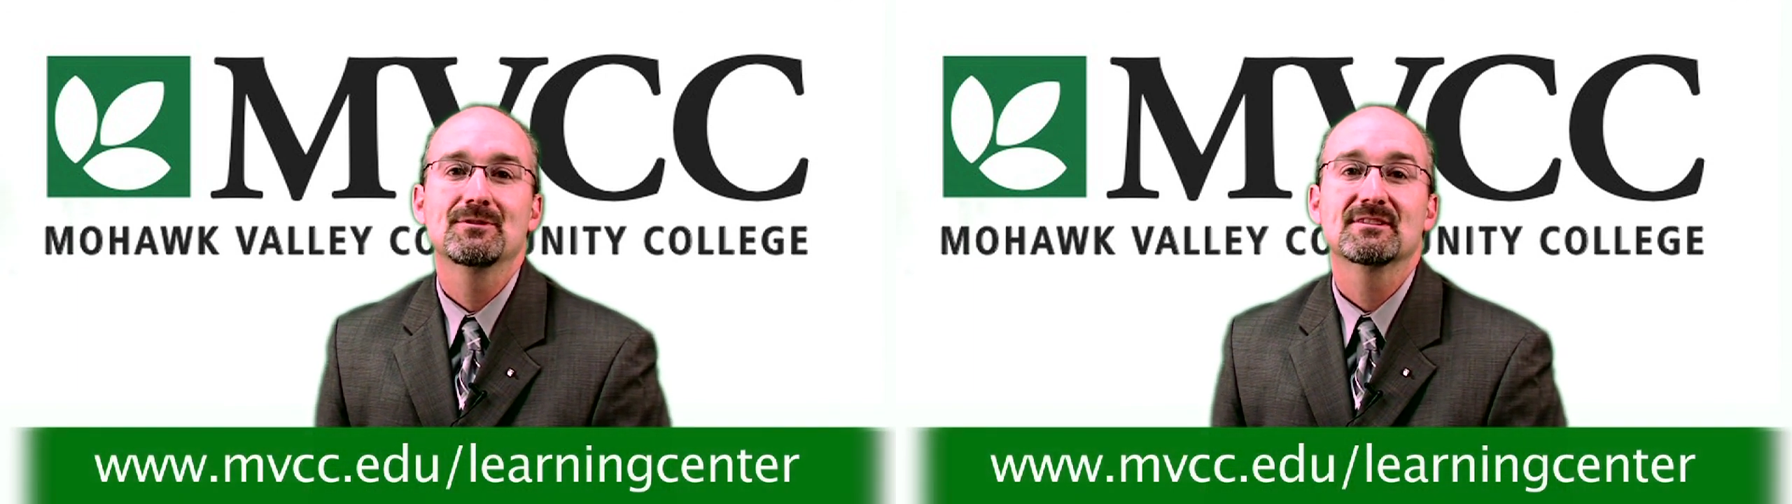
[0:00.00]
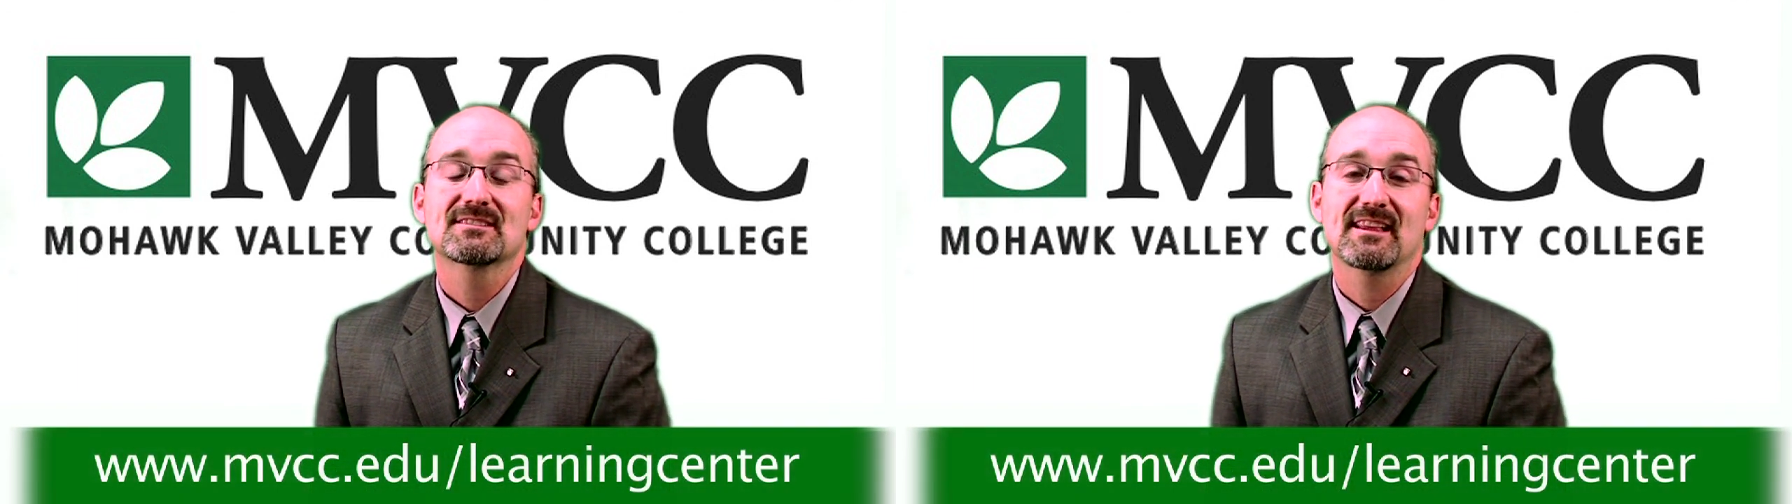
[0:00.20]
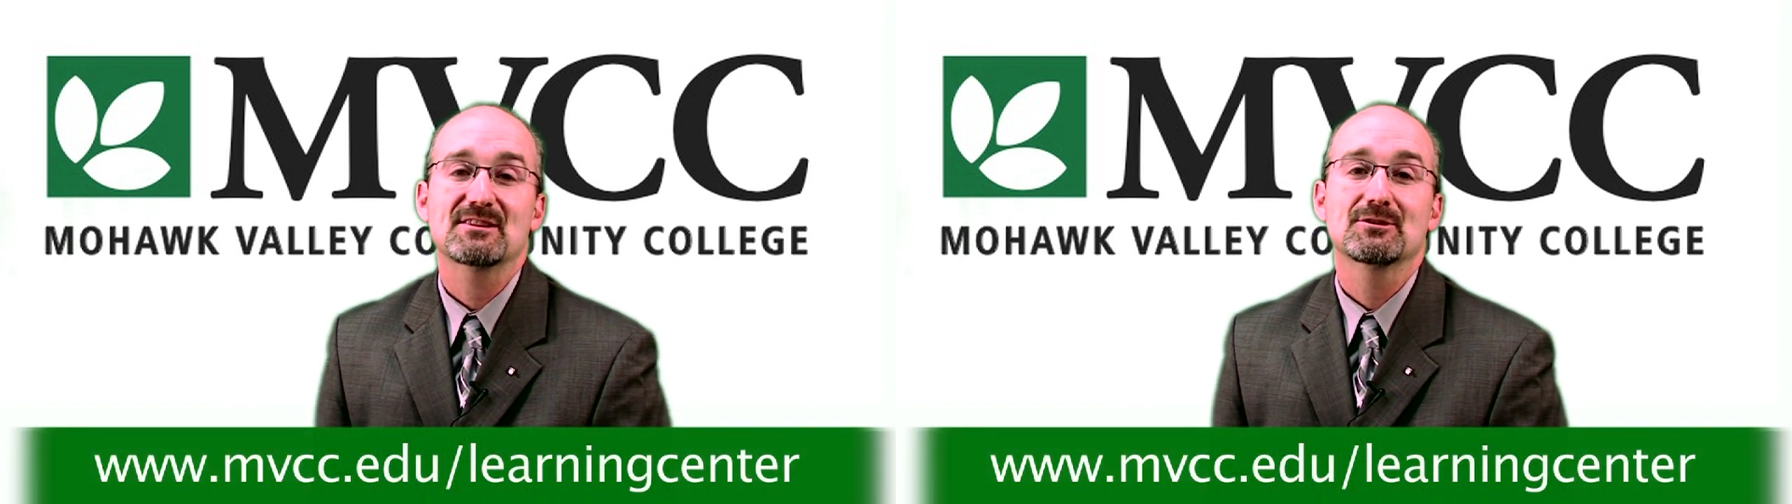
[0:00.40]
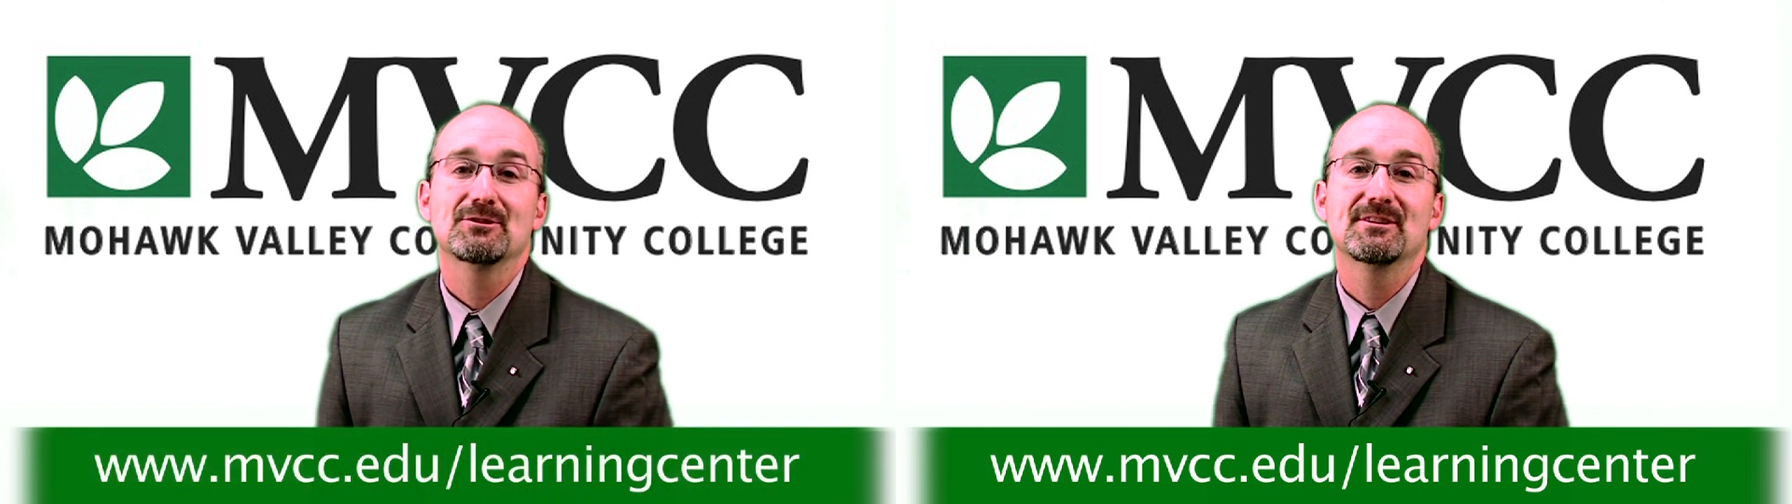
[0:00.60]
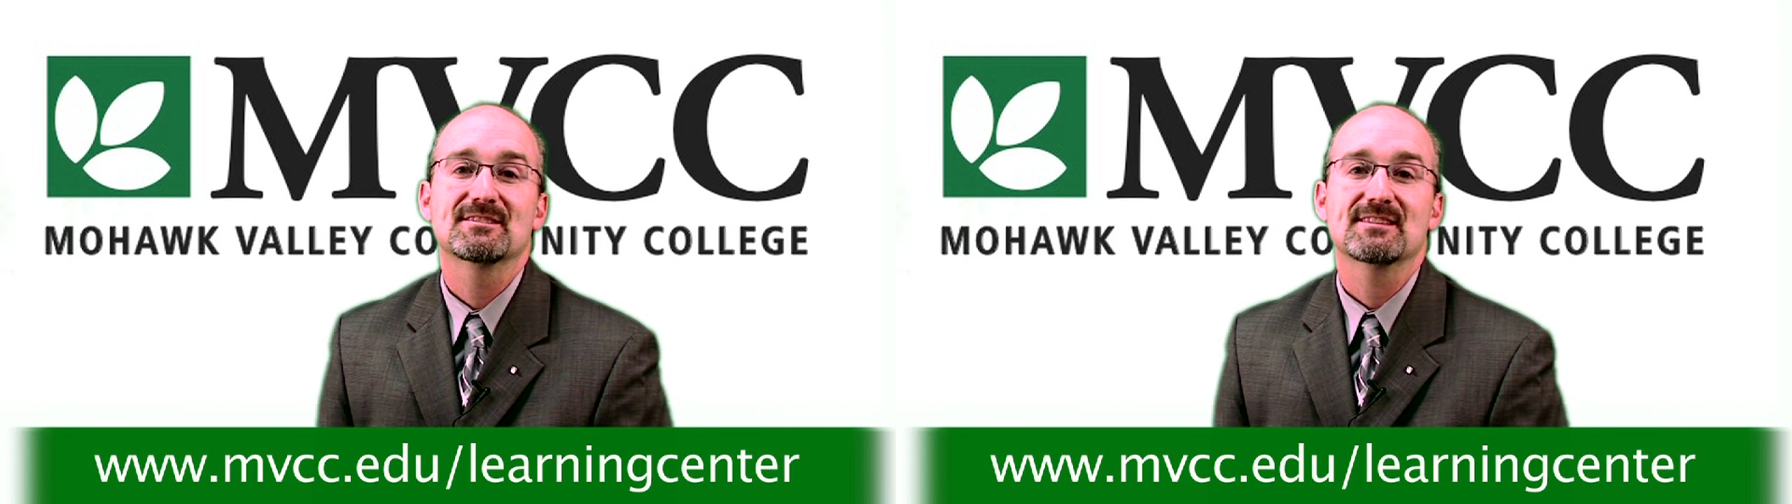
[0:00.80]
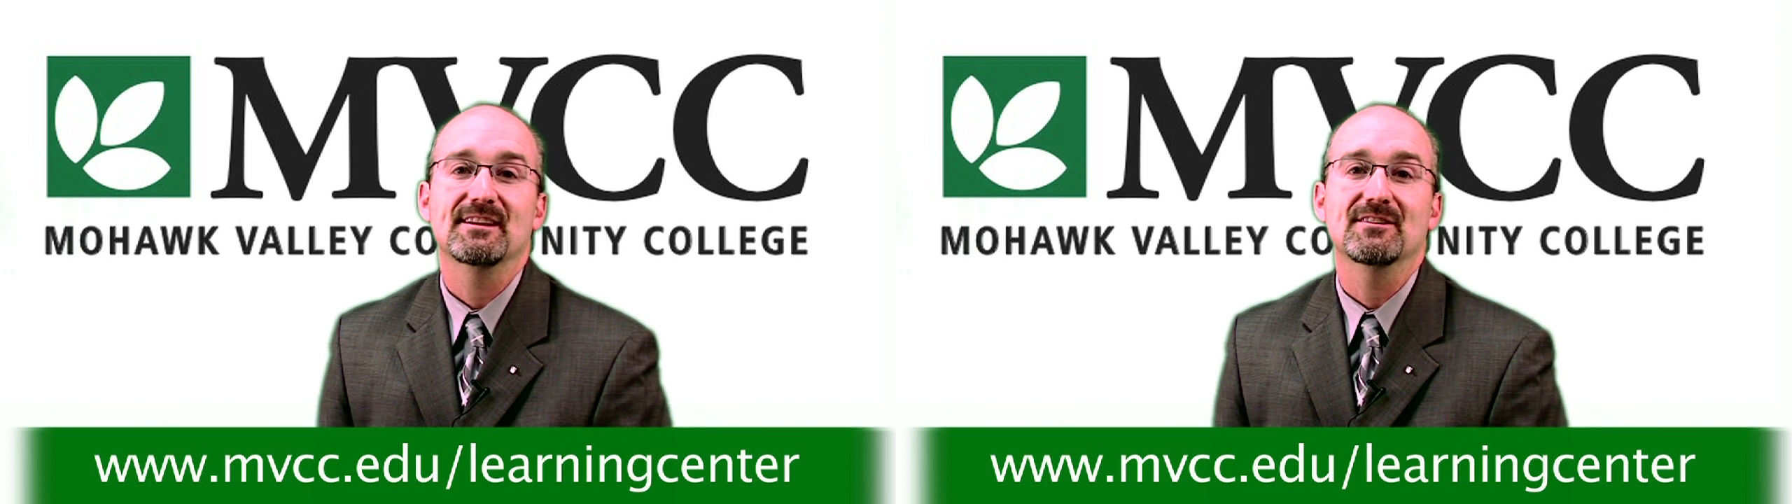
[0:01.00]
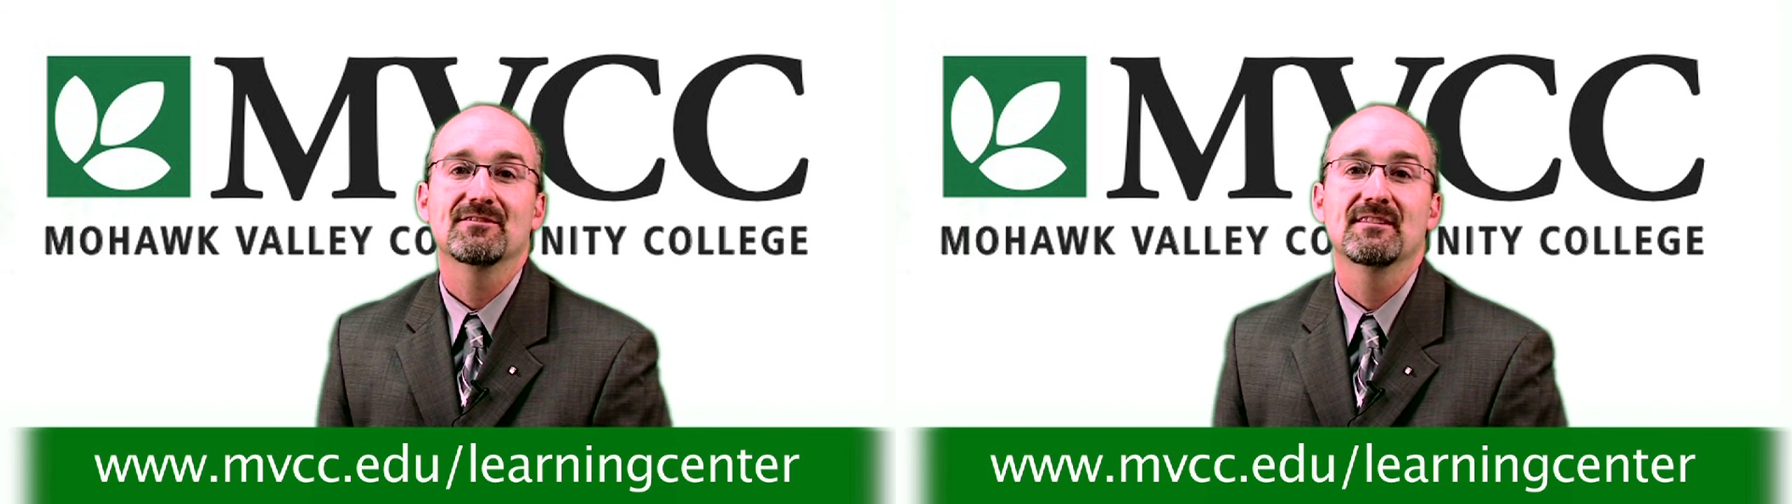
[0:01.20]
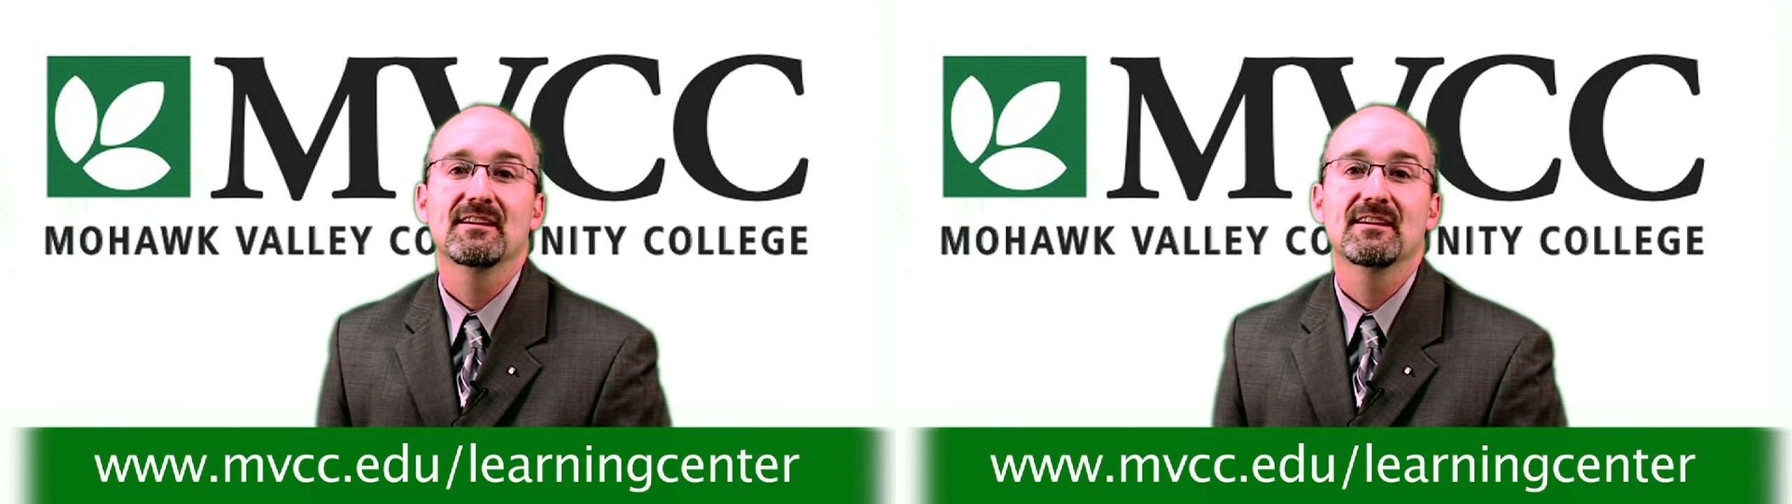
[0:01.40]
slash learning center.